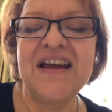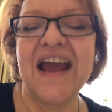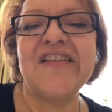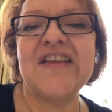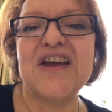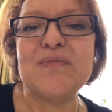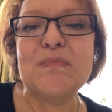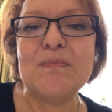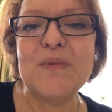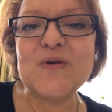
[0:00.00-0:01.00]
and then
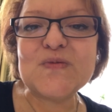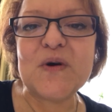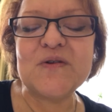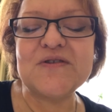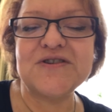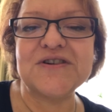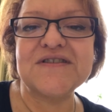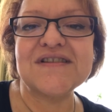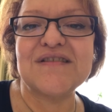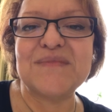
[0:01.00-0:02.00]
most polo
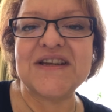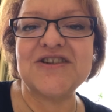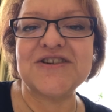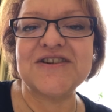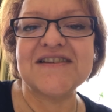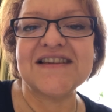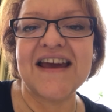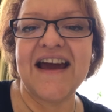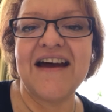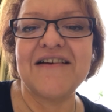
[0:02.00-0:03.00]
shirts and men's shirts
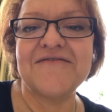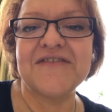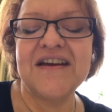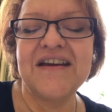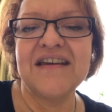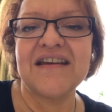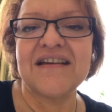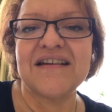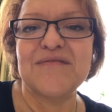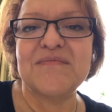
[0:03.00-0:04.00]
have
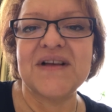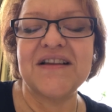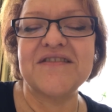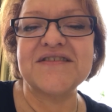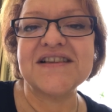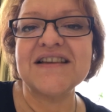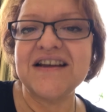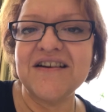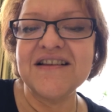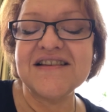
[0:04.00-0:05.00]
a little
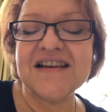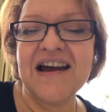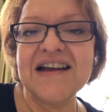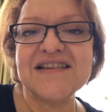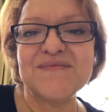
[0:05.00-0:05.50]
slit on the side.